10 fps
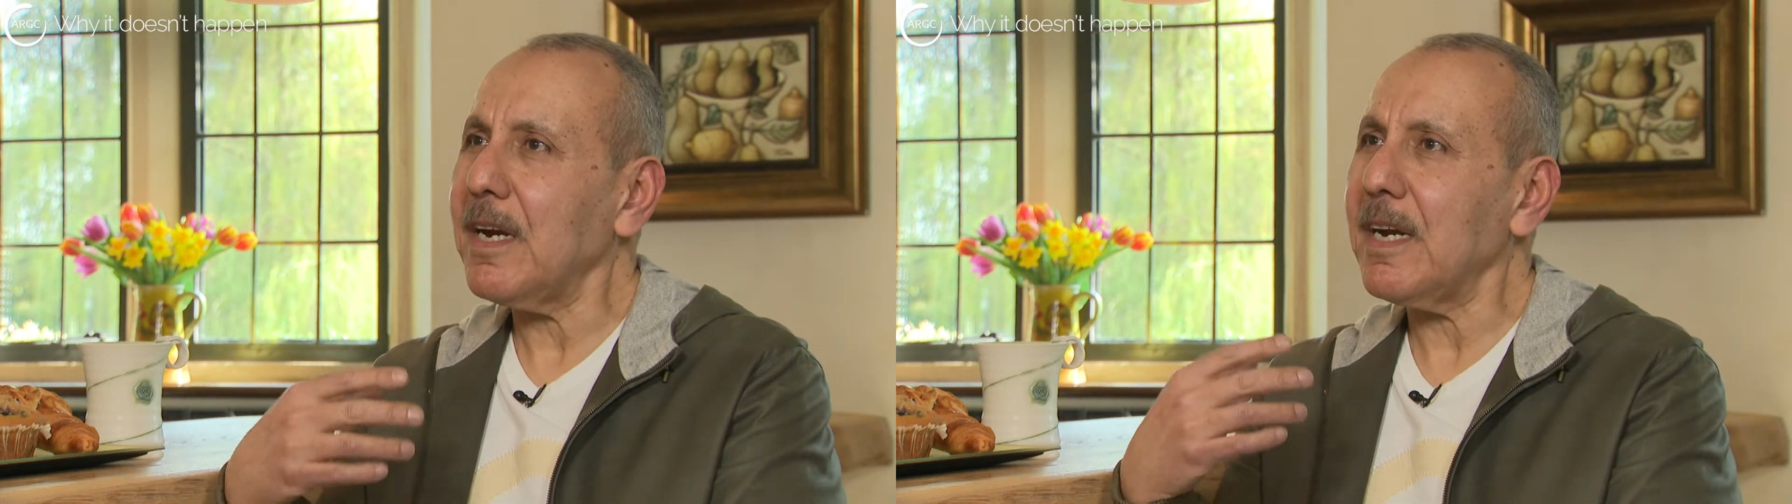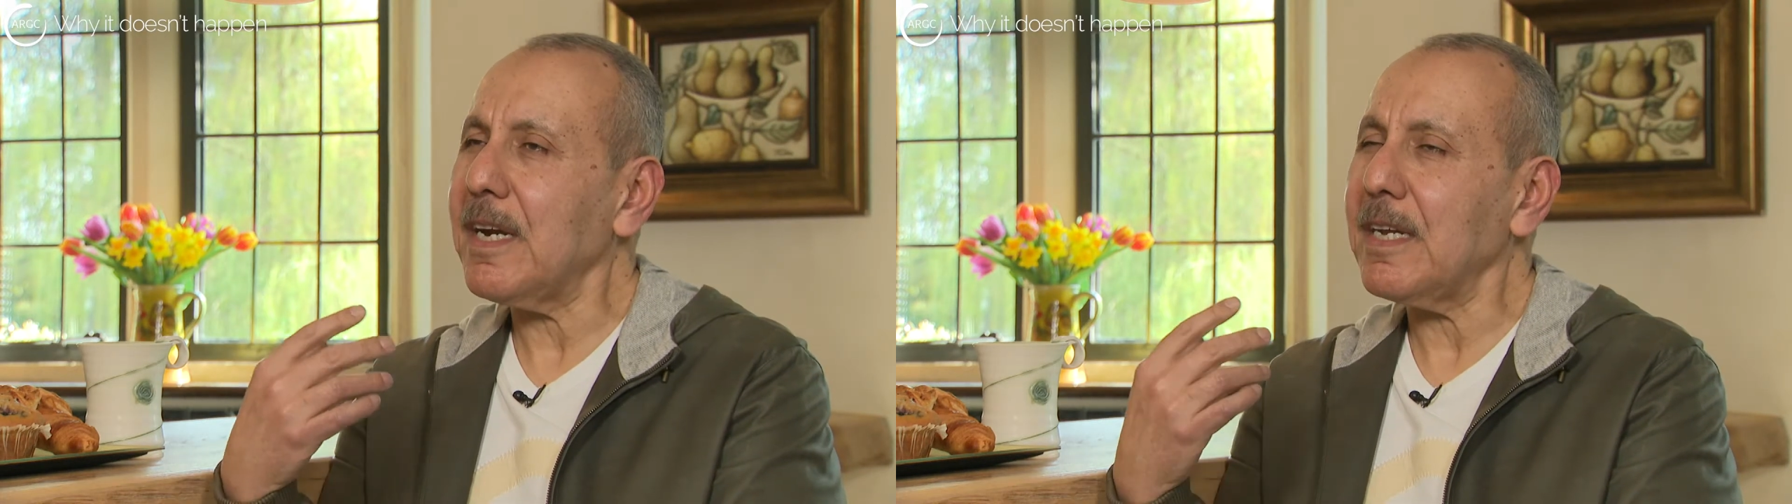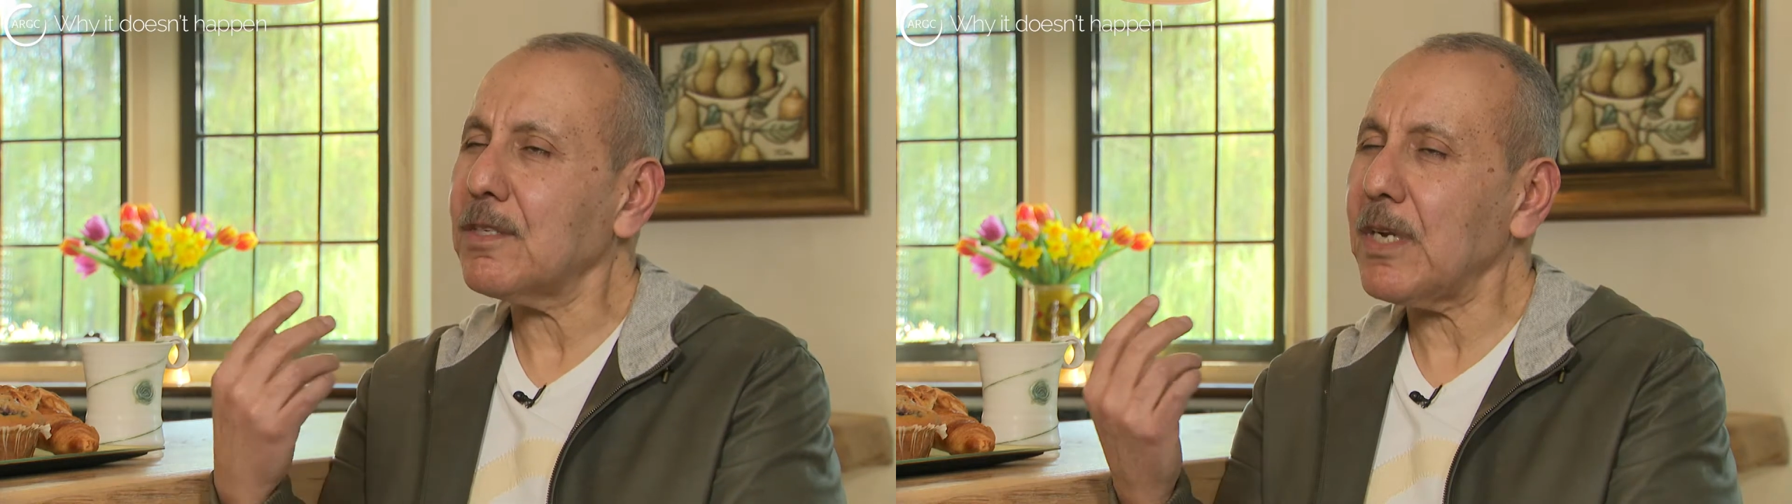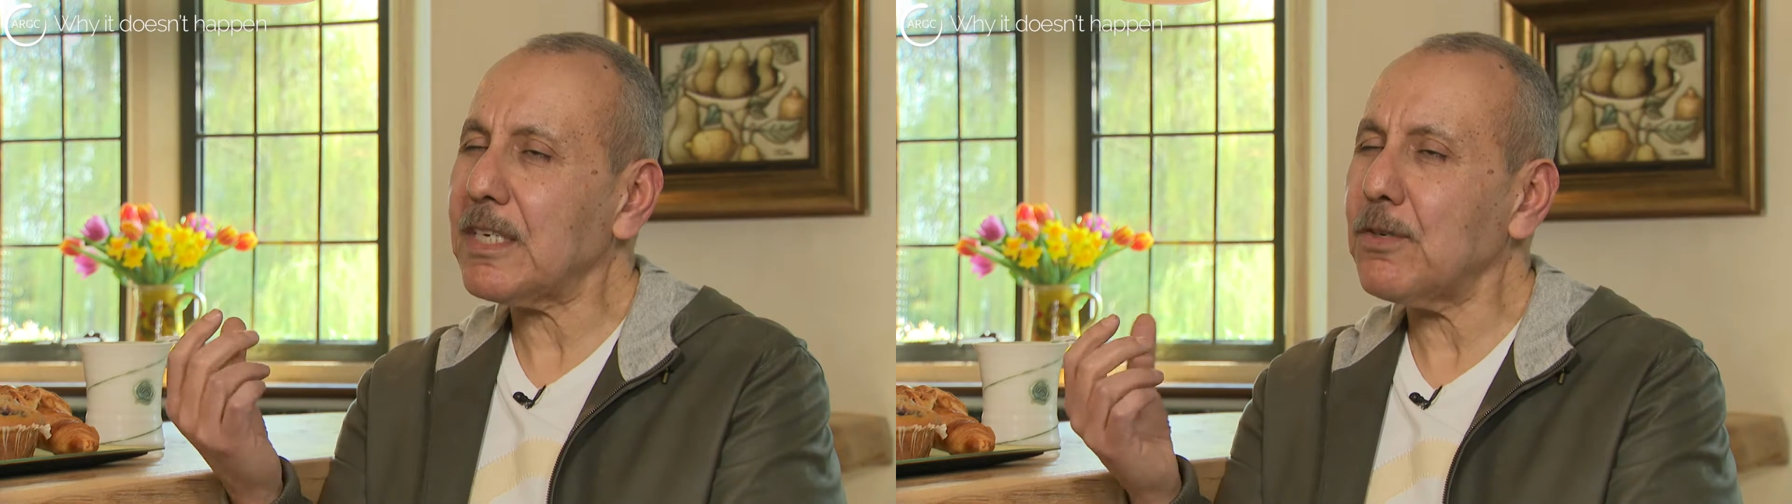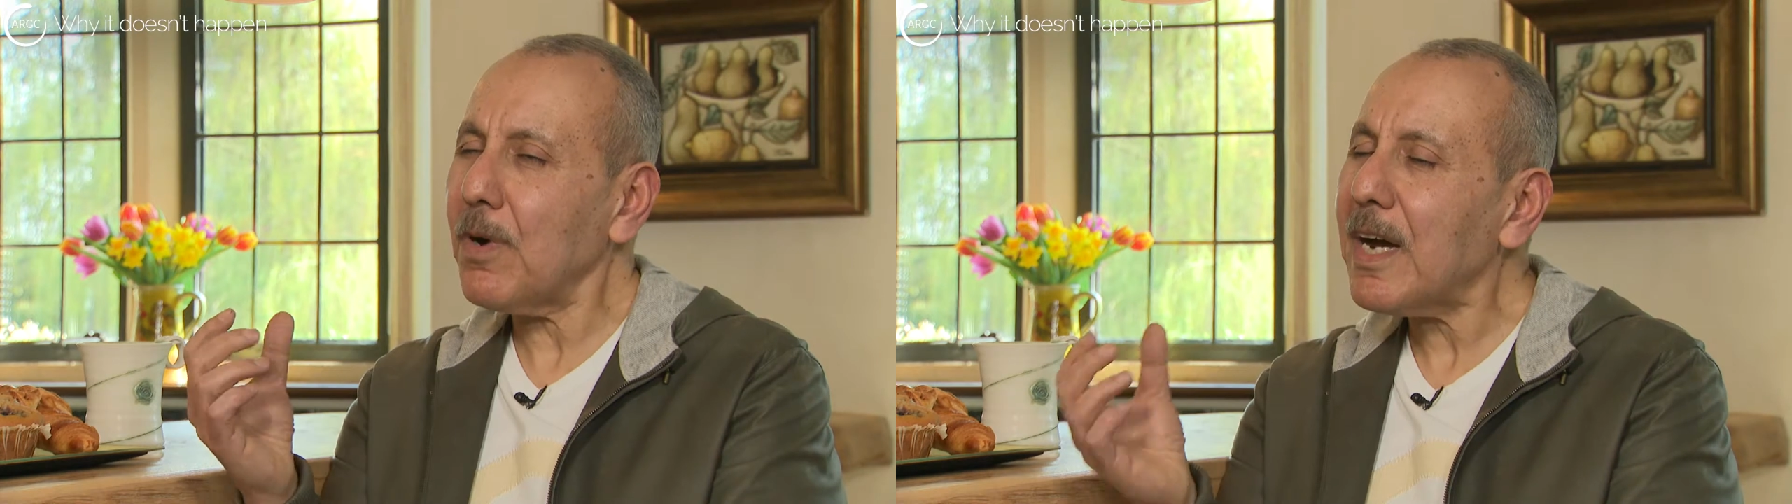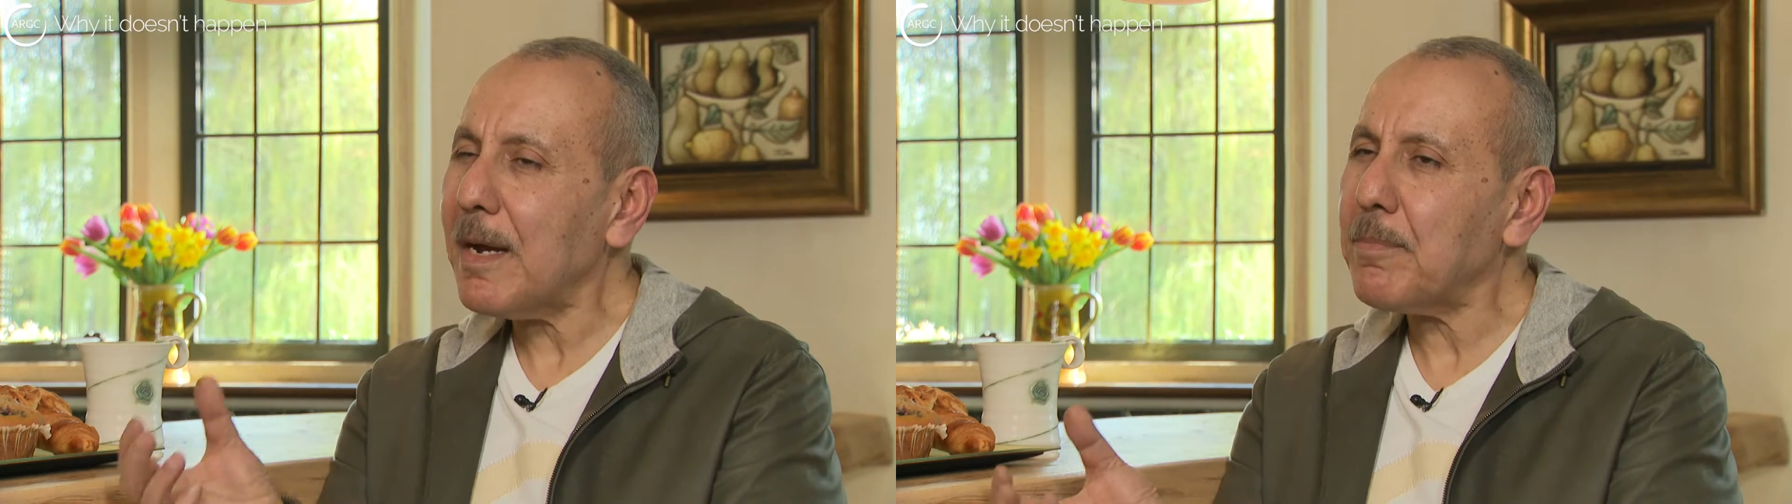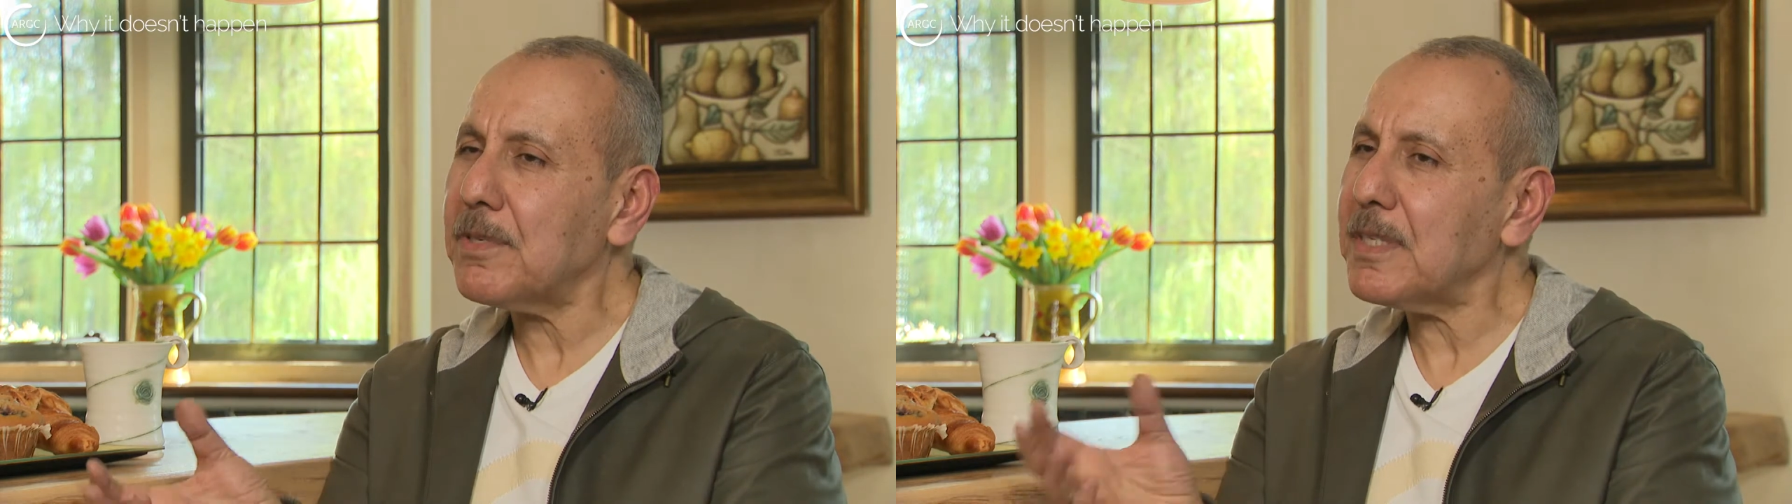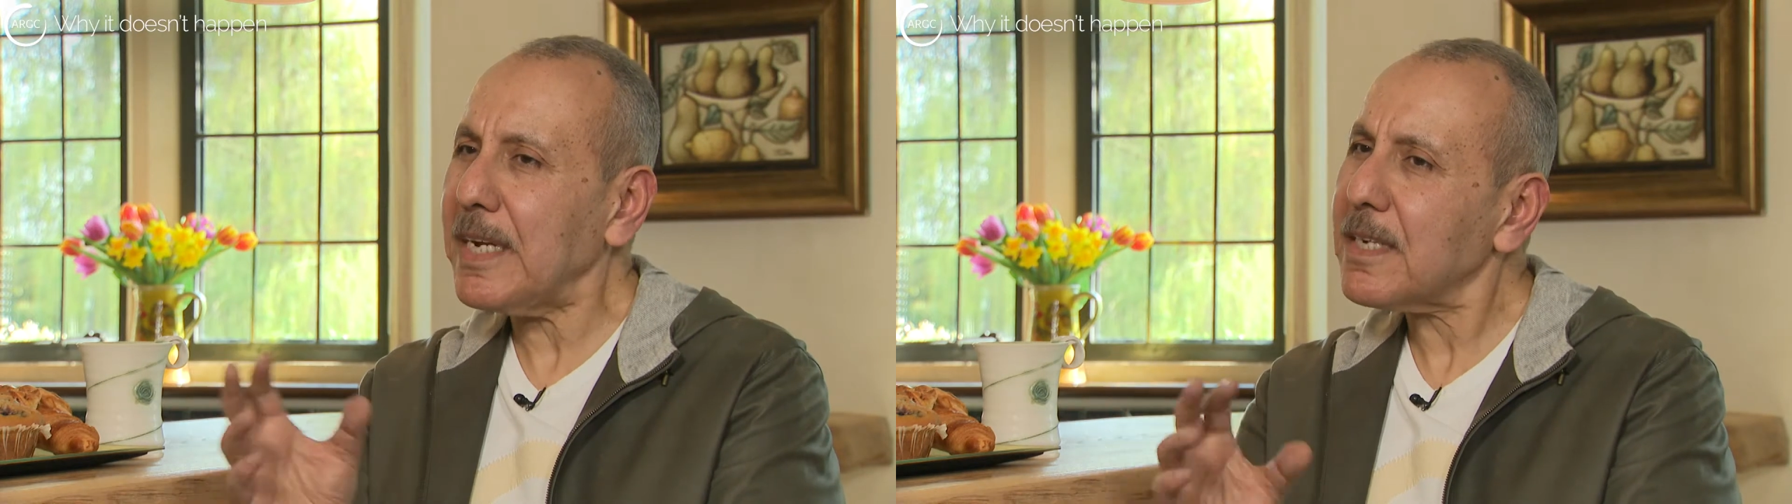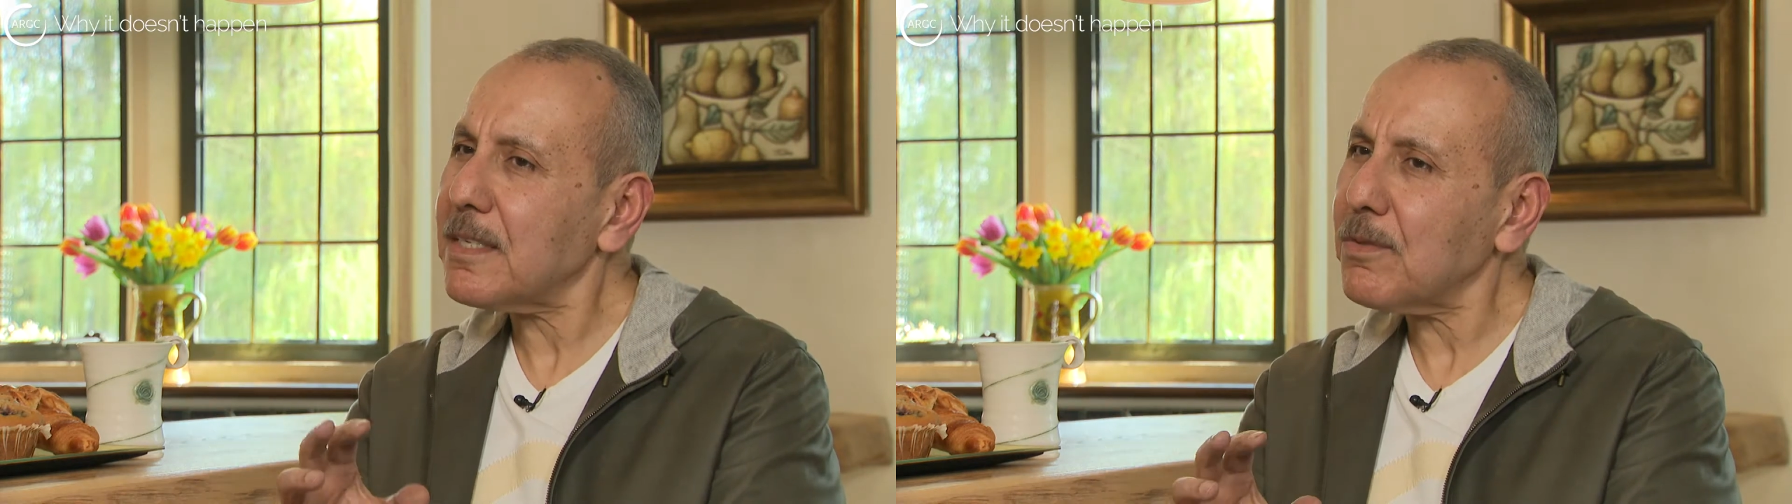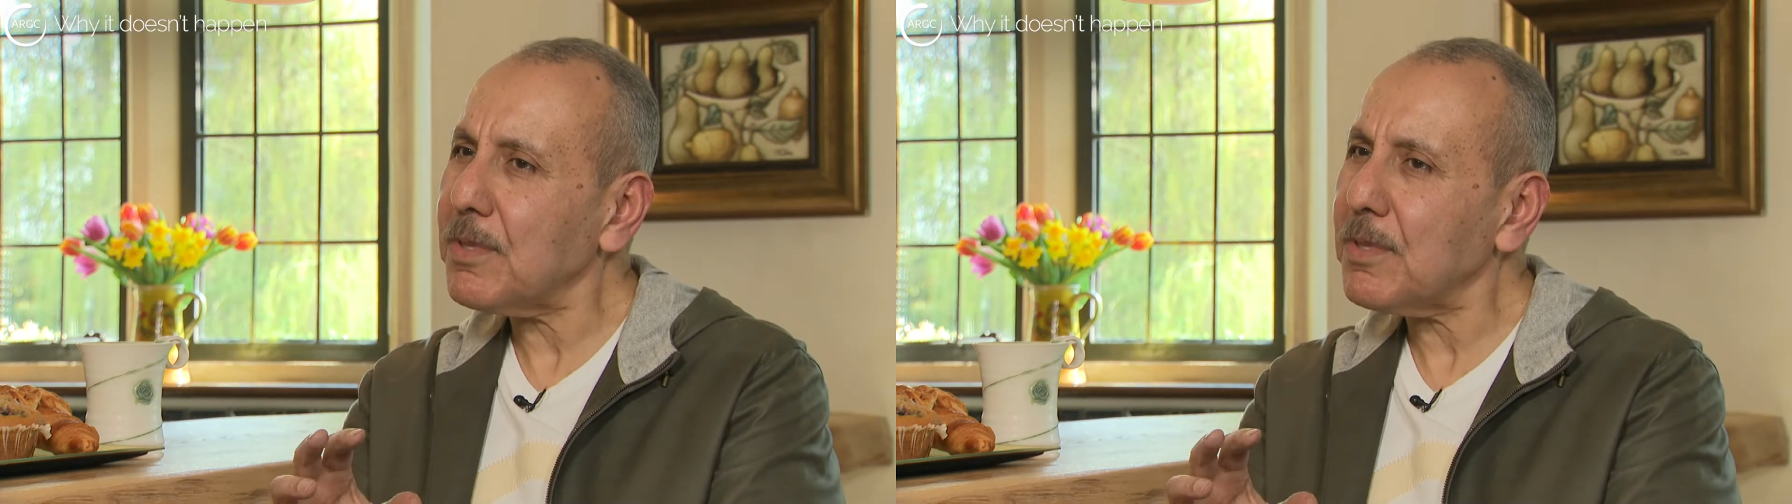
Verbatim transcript: eh, it's actually what happens next